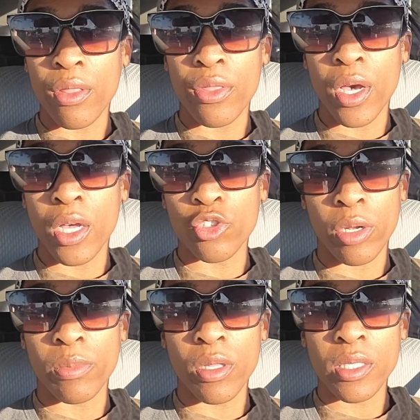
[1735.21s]
the
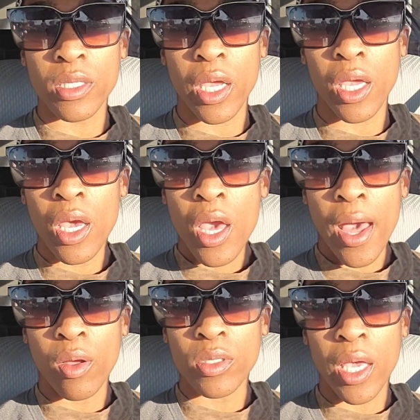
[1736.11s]
treadmill last night,
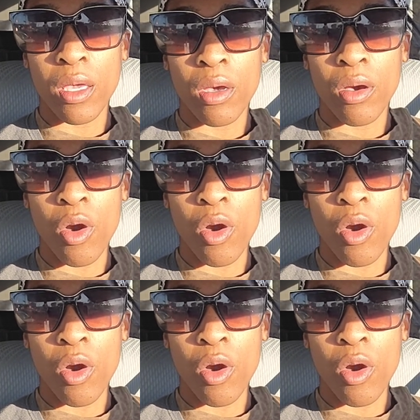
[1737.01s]
and I was like,